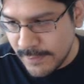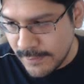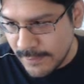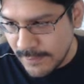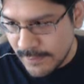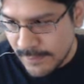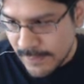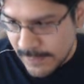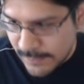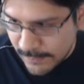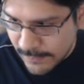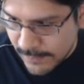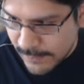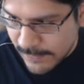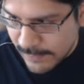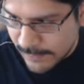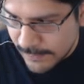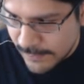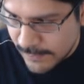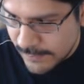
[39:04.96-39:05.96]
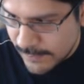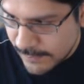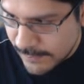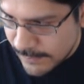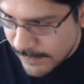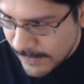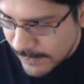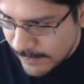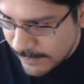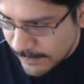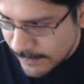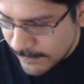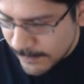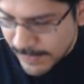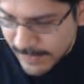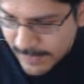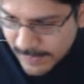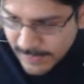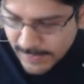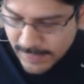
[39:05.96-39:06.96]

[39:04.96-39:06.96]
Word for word: So that's why my fusion, my, that's why I